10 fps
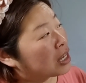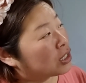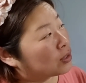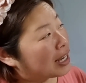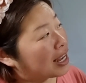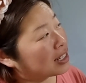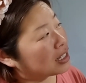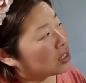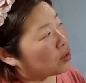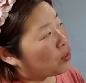So tens
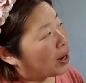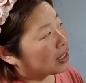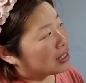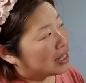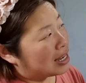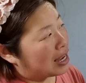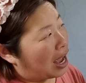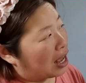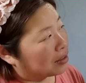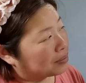are the ones
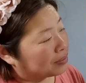here.